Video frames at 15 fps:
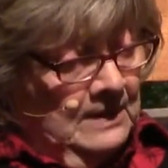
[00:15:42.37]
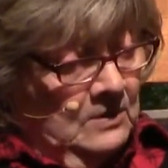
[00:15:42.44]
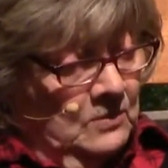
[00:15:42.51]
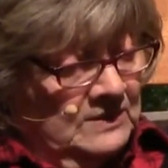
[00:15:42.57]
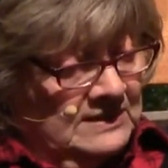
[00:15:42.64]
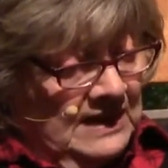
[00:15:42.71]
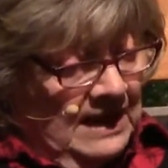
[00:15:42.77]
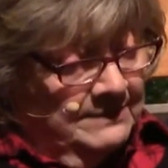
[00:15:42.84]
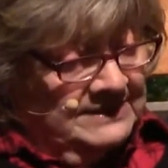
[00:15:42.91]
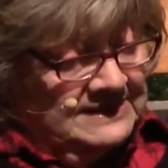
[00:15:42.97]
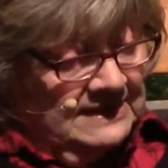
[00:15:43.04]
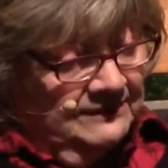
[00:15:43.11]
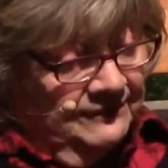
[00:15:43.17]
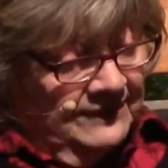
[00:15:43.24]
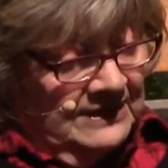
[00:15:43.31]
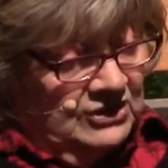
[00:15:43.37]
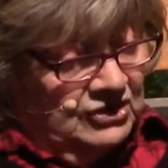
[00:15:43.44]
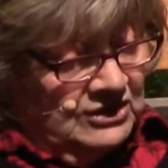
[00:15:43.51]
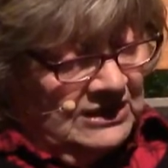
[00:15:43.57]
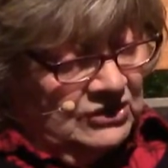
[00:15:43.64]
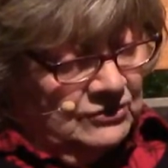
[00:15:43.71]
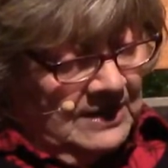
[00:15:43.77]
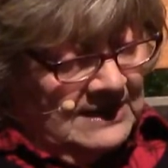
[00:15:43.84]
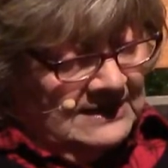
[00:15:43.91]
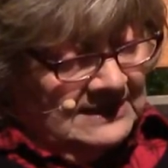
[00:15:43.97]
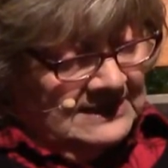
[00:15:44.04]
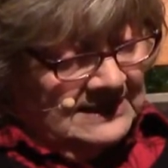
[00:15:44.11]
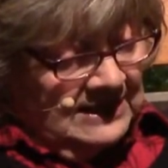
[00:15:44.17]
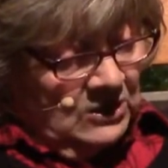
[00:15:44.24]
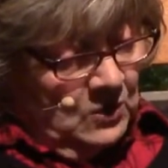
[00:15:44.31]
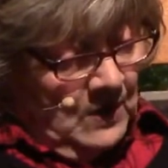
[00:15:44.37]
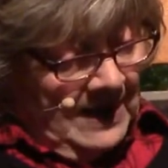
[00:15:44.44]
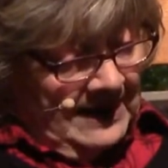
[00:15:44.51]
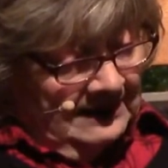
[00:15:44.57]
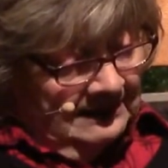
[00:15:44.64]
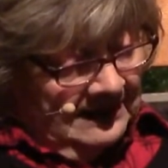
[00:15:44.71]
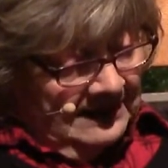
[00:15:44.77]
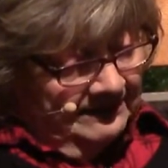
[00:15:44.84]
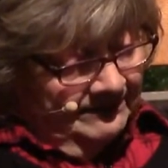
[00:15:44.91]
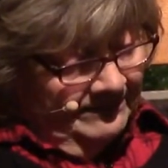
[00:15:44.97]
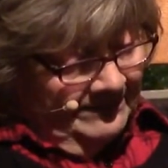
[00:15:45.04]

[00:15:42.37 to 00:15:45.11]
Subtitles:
When Thomas had finished, he tried to sit quietly.